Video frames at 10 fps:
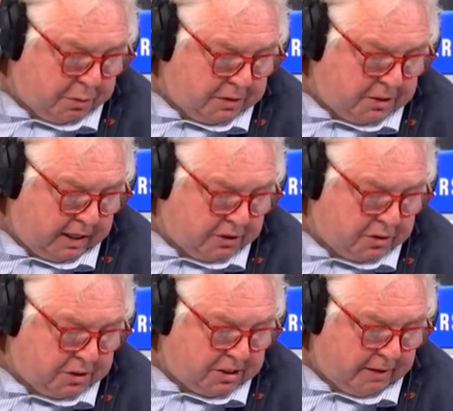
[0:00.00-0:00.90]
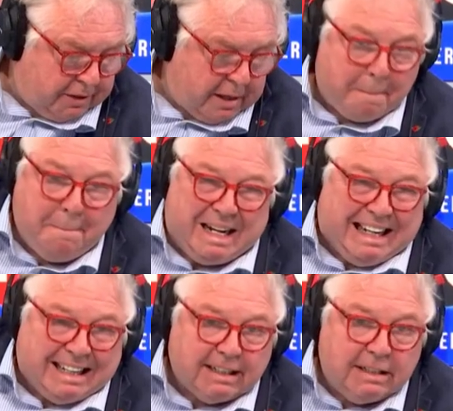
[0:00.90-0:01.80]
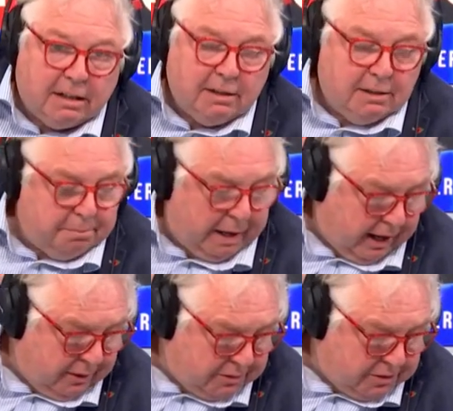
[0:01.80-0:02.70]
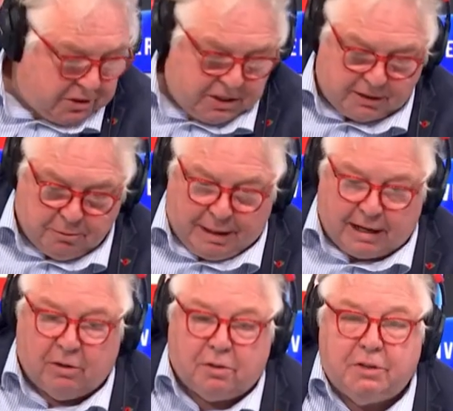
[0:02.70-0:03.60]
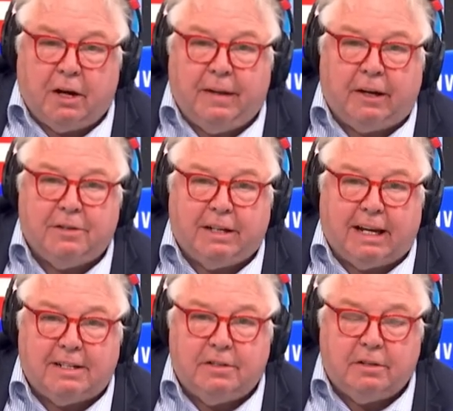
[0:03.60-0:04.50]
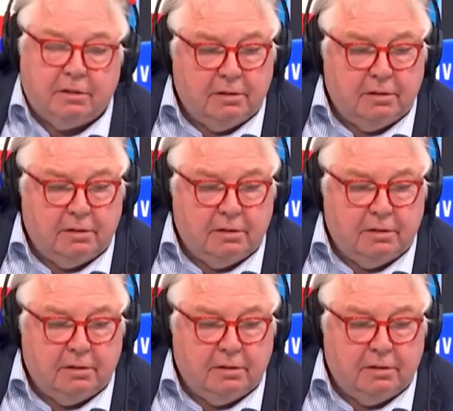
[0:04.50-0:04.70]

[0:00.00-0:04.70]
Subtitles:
wants an extra £7 billion to tackle backlogs. Are they going to get it?